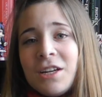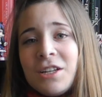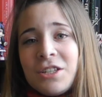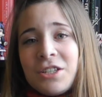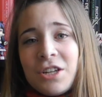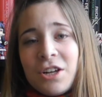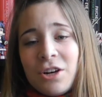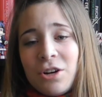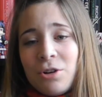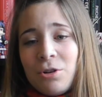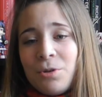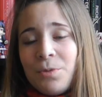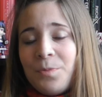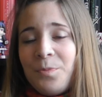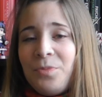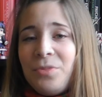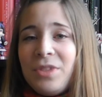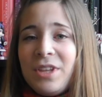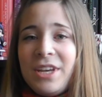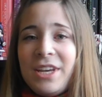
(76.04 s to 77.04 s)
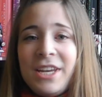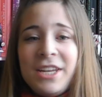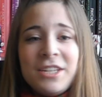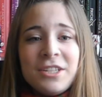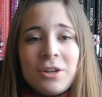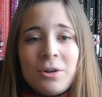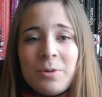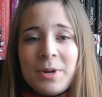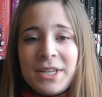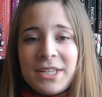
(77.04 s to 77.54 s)
So
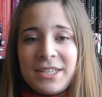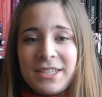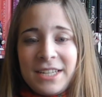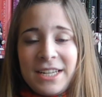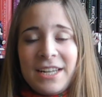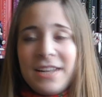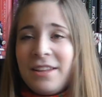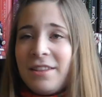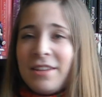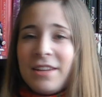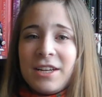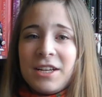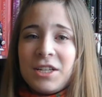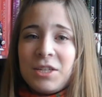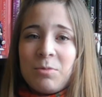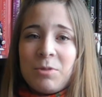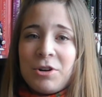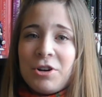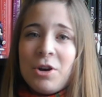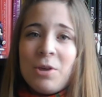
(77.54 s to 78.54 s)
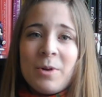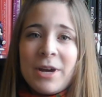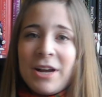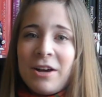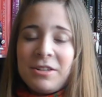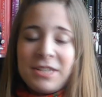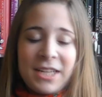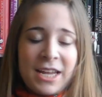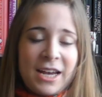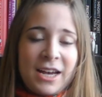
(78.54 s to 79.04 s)
he's always seeing things where no one
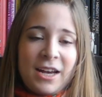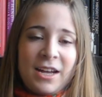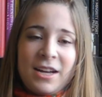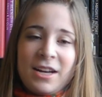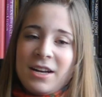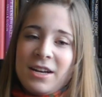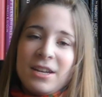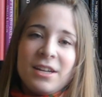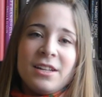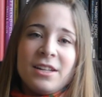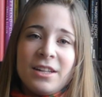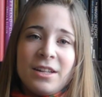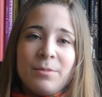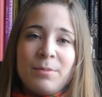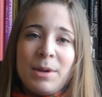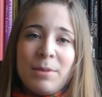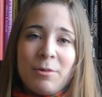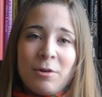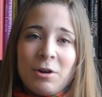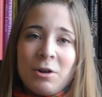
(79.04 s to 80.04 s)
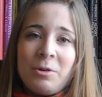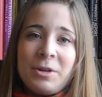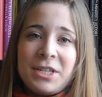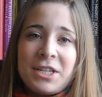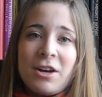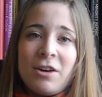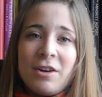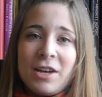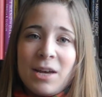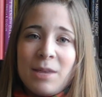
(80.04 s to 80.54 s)
else can, and people are always
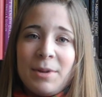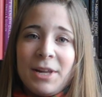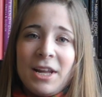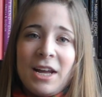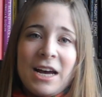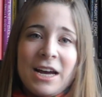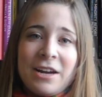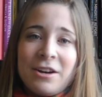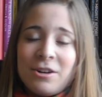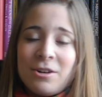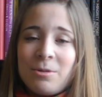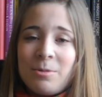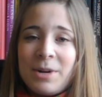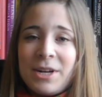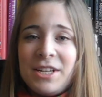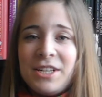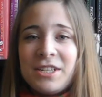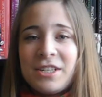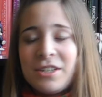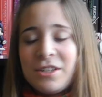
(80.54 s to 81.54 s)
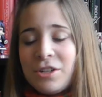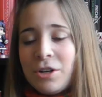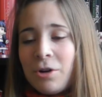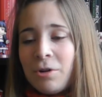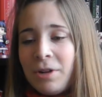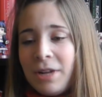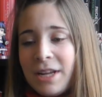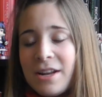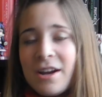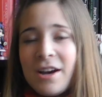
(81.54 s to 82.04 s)
calling him a liar when he's
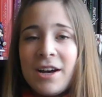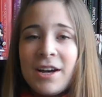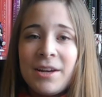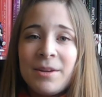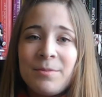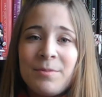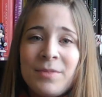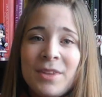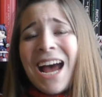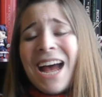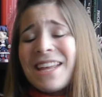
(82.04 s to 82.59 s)
totally not.